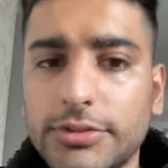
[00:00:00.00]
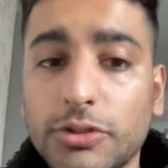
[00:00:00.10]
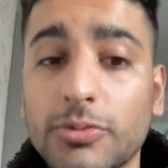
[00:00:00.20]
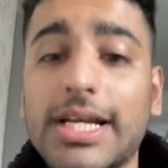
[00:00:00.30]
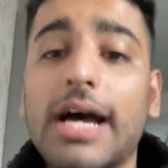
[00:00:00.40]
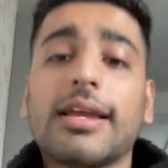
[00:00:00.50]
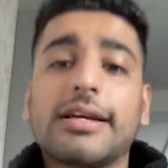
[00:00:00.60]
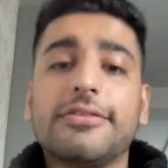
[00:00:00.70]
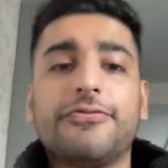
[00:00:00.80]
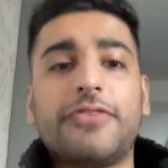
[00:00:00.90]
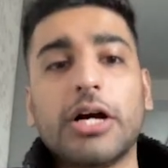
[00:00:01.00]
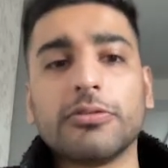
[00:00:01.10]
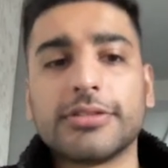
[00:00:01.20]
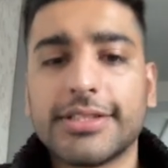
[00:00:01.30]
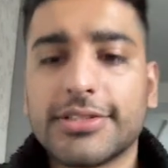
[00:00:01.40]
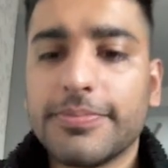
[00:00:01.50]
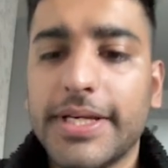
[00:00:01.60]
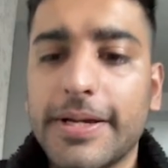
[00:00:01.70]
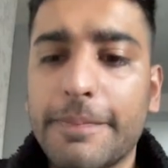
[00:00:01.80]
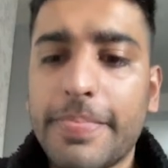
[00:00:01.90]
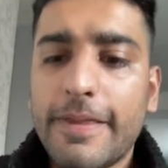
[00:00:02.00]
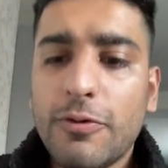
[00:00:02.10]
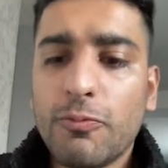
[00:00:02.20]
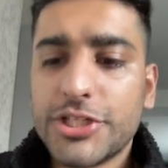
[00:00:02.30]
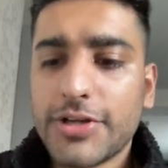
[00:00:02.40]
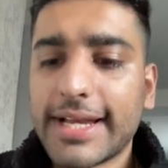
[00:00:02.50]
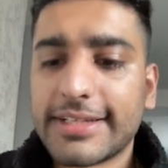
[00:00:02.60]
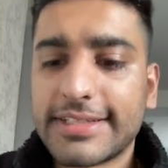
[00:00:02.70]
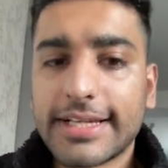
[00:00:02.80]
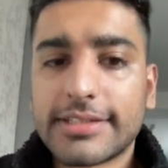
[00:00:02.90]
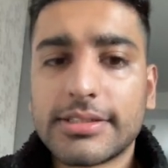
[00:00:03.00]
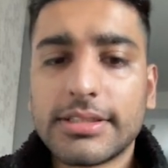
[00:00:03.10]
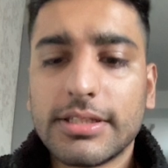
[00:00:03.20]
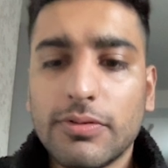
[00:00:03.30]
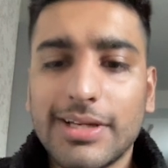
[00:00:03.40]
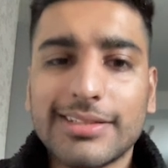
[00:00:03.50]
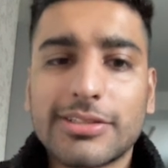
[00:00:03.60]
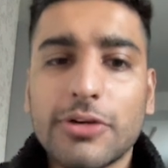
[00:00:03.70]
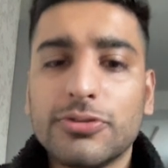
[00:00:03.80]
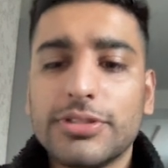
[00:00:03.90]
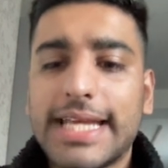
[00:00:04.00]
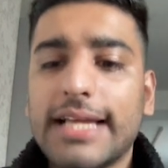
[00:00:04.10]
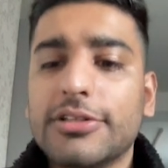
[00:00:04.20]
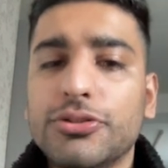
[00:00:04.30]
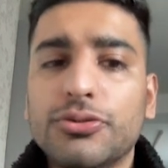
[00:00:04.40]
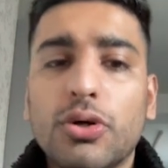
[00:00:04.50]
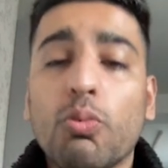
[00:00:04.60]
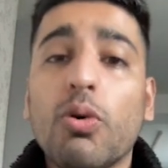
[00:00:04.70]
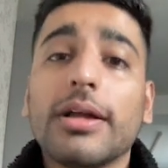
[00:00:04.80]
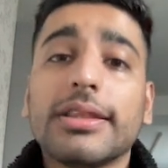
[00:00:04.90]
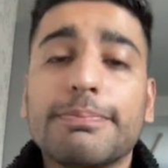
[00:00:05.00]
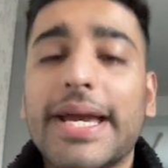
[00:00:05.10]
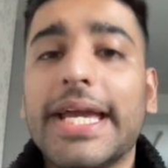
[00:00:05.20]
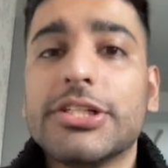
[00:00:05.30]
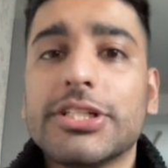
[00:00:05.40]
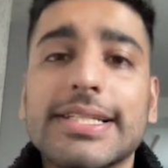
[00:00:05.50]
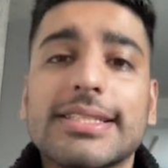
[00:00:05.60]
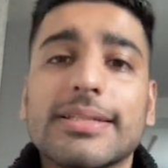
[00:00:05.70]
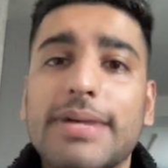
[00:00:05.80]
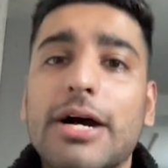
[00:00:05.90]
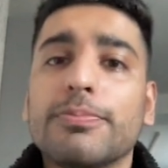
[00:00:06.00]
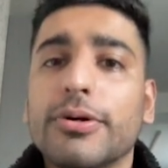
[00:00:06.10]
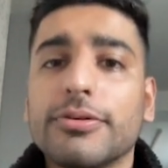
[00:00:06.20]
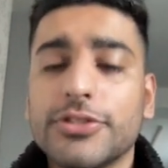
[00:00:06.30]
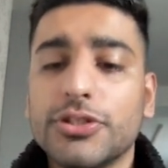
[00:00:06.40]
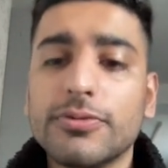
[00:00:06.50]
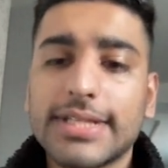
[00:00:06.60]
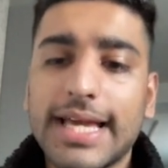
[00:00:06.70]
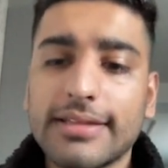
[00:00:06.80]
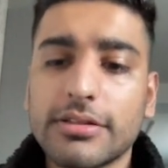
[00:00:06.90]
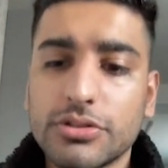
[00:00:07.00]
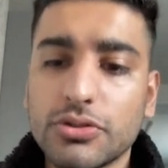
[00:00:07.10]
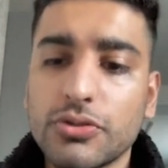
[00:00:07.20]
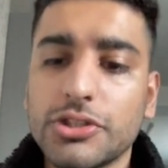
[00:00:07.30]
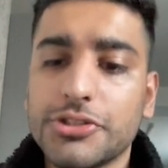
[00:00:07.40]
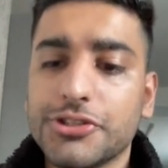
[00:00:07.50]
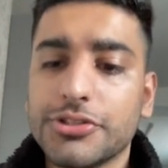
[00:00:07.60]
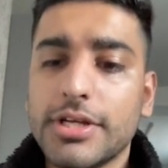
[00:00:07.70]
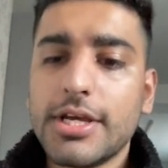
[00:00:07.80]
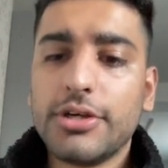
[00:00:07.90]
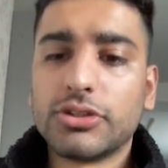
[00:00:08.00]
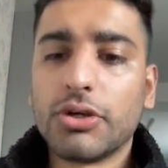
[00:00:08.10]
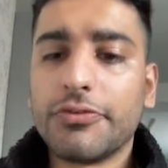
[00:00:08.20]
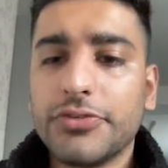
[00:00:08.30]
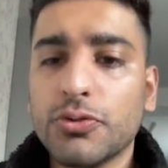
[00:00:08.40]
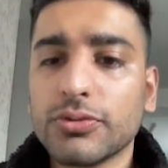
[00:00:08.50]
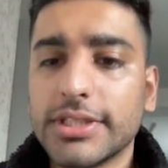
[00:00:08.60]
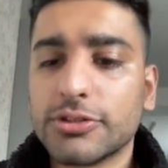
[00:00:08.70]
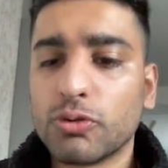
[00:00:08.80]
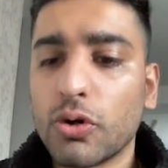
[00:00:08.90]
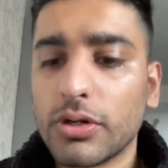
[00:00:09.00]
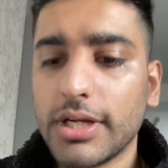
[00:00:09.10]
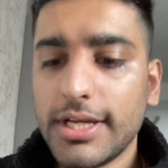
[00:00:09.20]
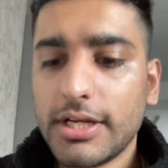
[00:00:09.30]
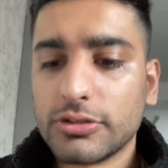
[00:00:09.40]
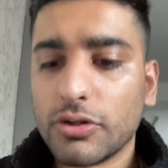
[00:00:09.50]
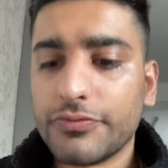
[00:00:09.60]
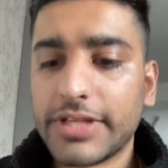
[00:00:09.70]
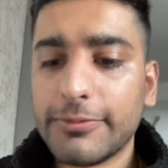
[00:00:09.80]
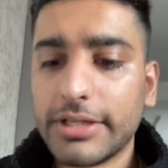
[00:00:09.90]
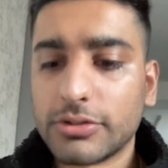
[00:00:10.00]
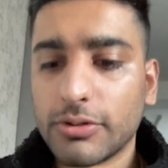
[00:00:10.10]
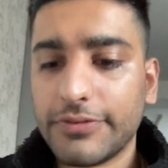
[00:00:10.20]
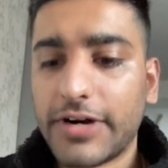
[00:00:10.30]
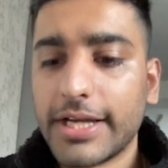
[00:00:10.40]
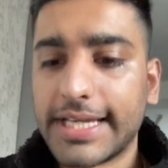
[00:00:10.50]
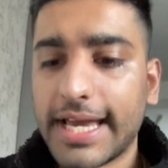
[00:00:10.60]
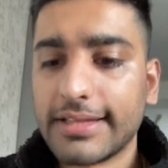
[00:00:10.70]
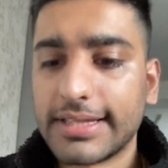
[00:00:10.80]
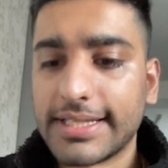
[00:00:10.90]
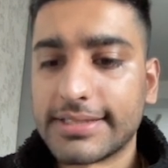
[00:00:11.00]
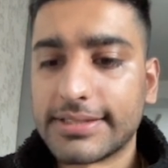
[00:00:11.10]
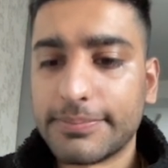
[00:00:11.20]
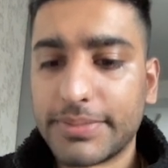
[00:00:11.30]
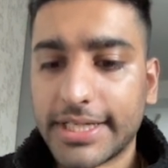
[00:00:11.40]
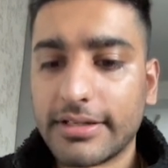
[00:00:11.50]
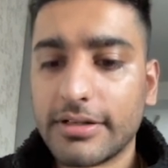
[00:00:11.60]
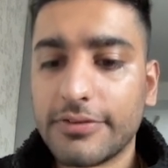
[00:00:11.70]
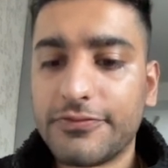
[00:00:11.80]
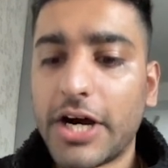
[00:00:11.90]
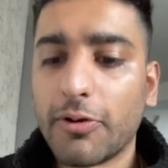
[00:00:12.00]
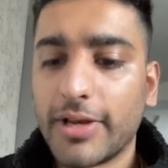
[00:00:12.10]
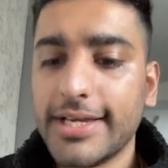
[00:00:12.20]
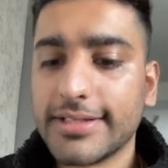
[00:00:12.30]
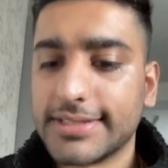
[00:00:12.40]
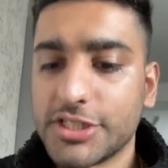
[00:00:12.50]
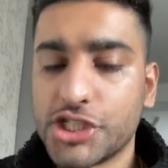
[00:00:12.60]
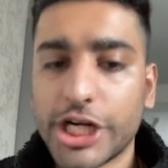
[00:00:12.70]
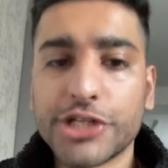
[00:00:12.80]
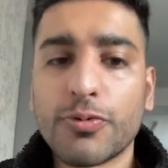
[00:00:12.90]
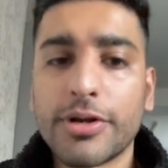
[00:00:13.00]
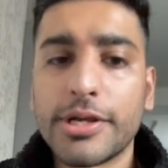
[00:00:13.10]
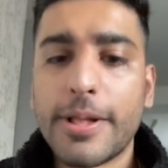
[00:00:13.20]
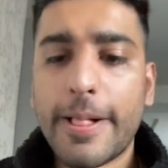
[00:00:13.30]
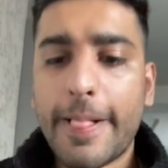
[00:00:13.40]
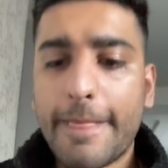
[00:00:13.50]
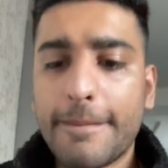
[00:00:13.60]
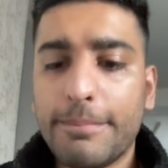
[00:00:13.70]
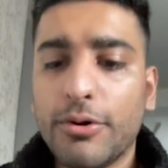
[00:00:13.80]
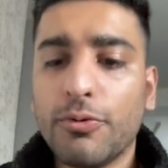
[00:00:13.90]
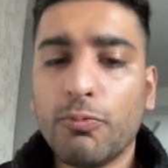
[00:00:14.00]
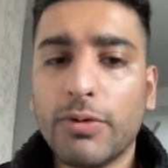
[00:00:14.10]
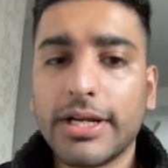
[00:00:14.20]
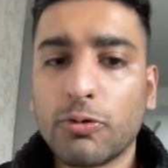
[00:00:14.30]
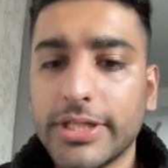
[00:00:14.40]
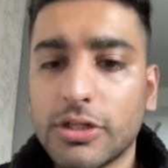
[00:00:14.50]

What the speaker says: So it's kind of like a file system here with your anchor text. It's going to tell you what the page is about, both the user and the search engine. So if yours is wrong, so if I get this particular file here, it says January, but when I read the